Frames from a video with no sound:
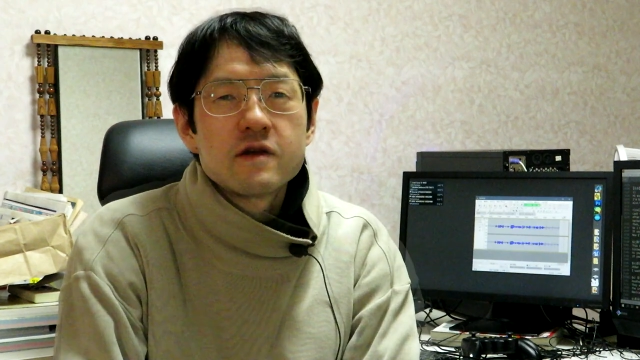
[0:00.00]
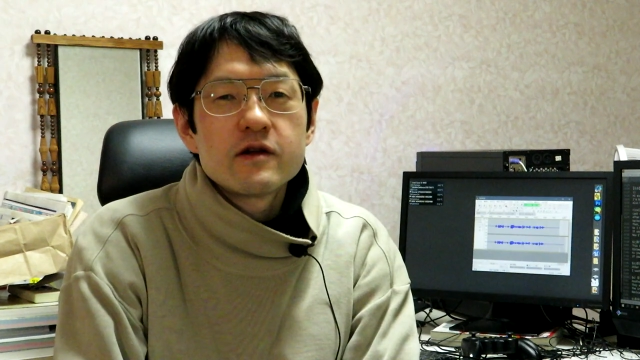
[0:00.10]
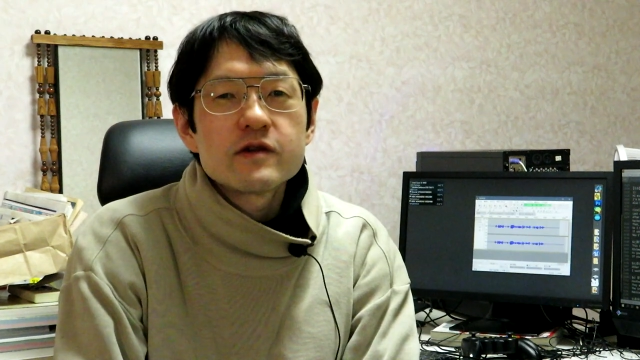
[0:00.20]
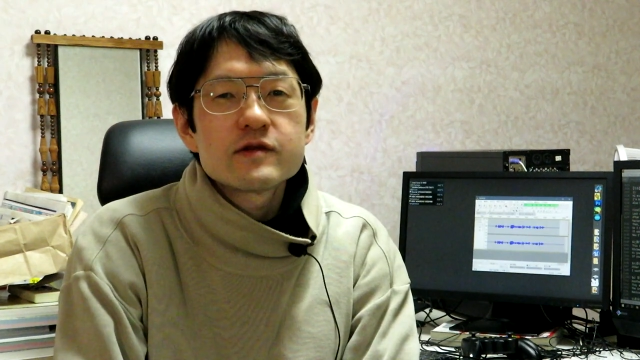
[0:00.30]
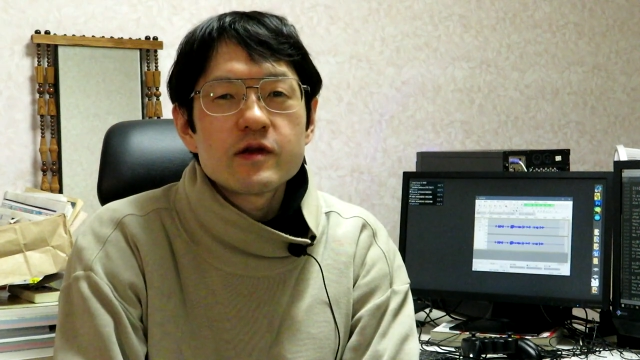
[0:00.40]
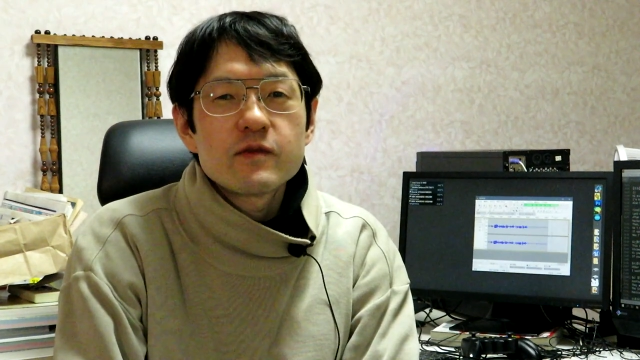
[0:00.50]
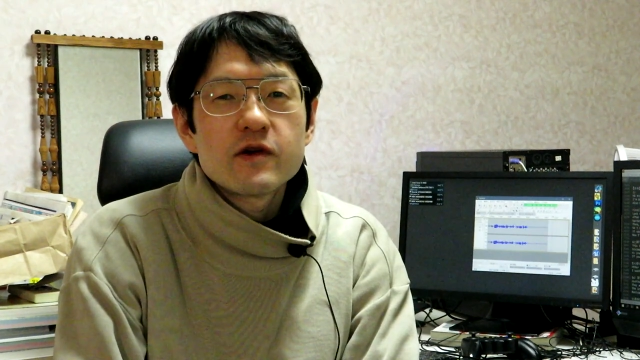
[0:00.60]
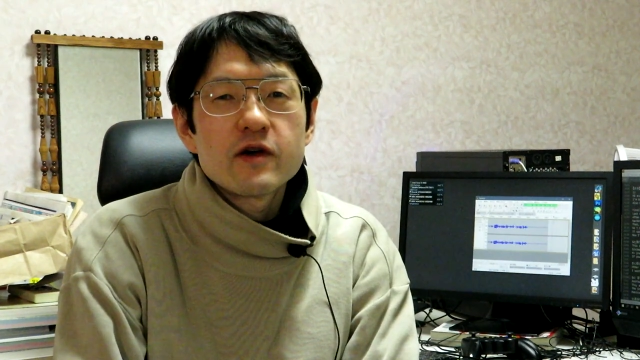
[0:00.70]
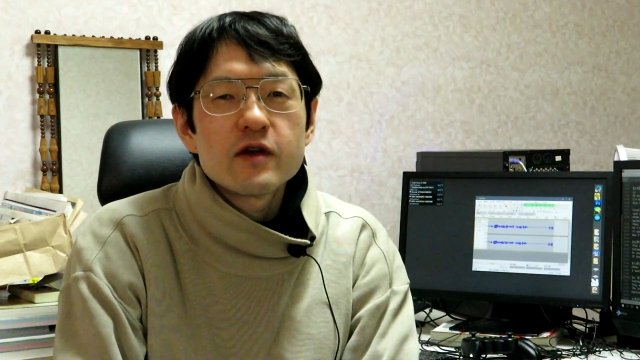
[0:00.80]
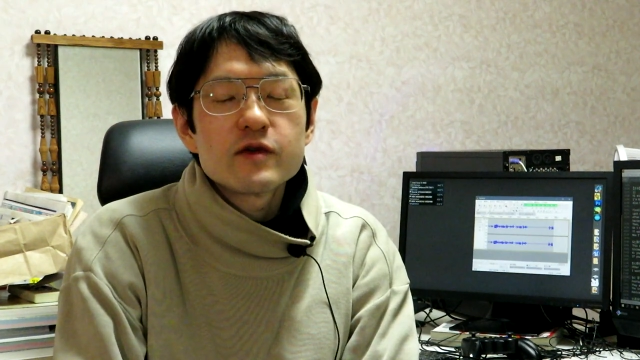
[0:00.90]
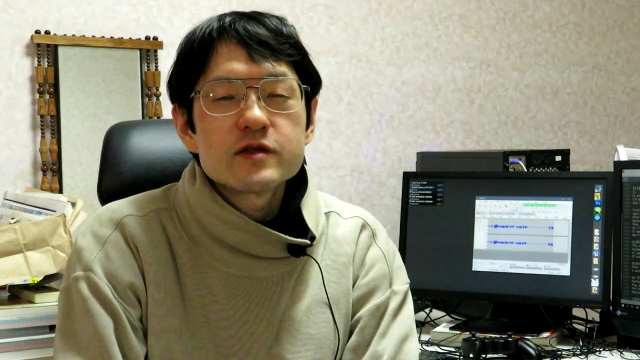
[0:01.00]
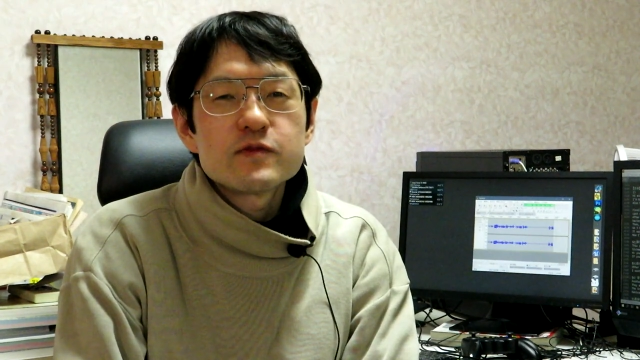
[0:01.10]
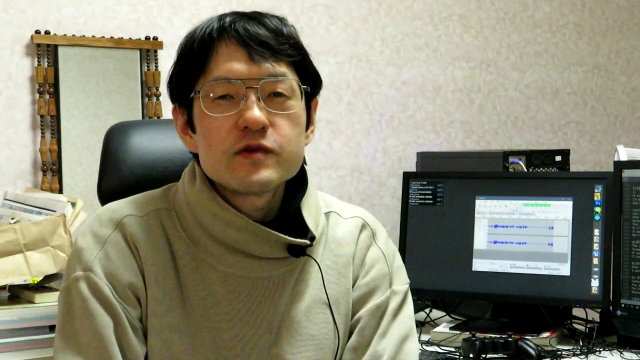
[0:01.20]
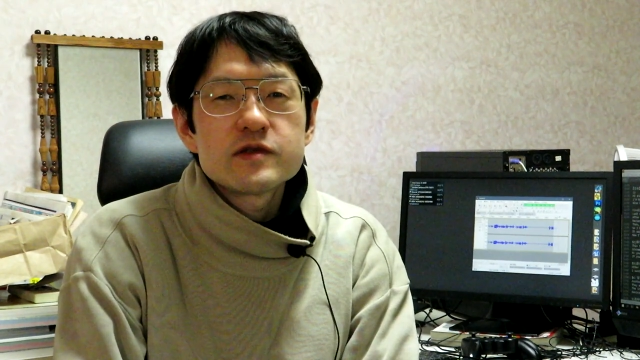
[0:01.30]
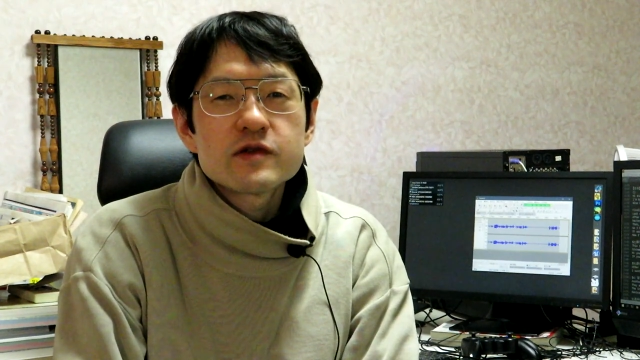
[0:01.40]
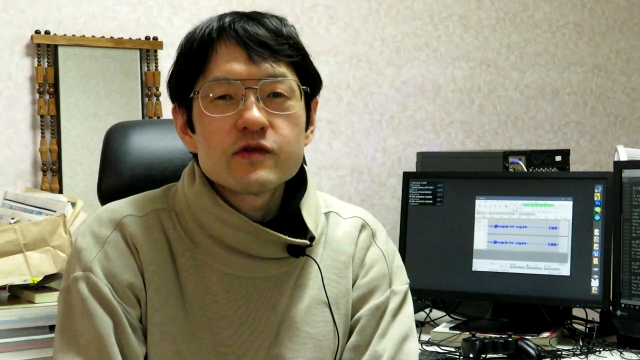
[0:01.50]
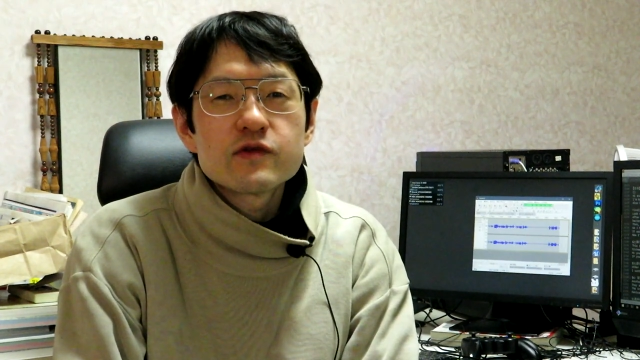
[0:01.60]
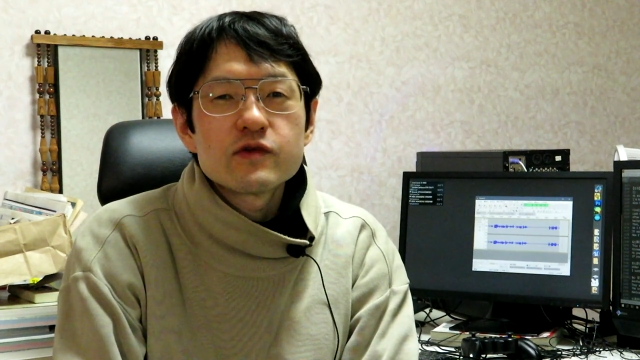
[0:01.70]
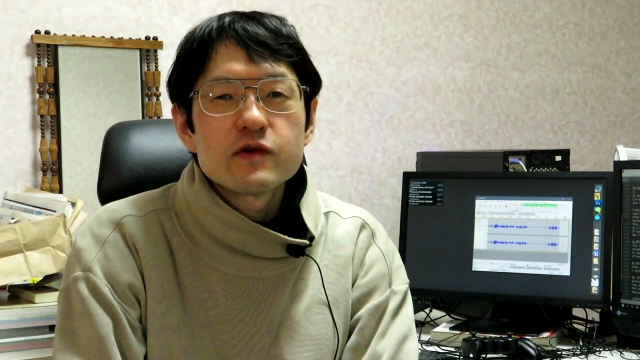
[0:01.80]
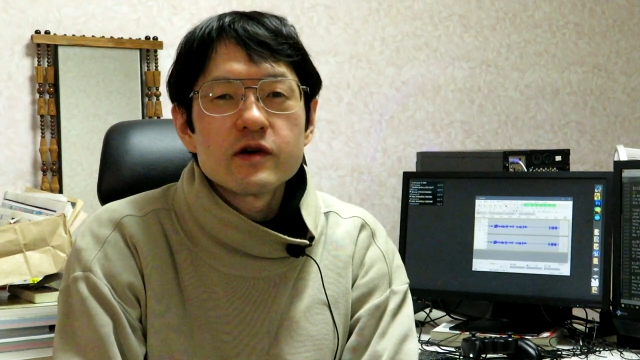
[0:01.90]
Last summer, I was pitching
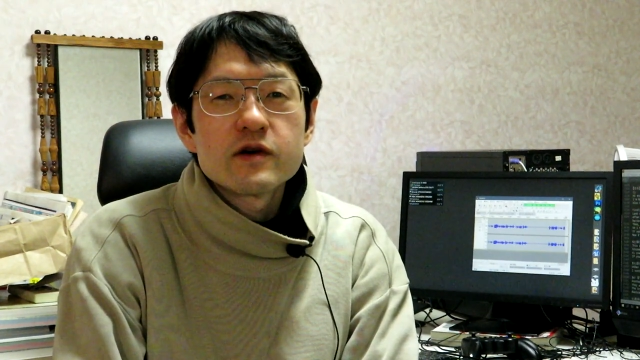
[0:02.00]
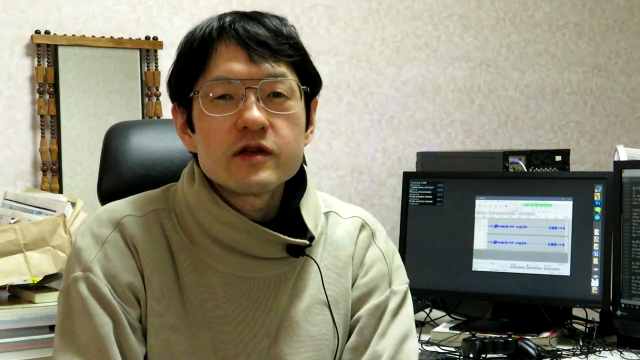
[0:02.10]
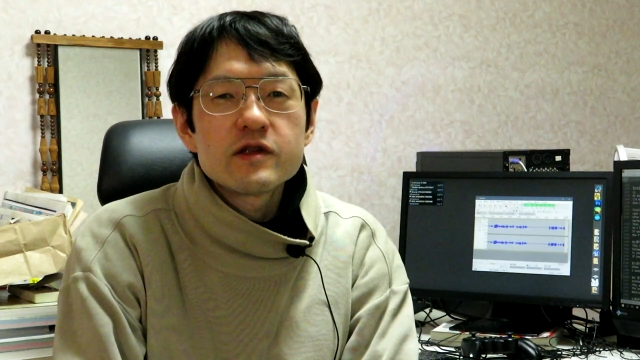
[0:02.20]
to an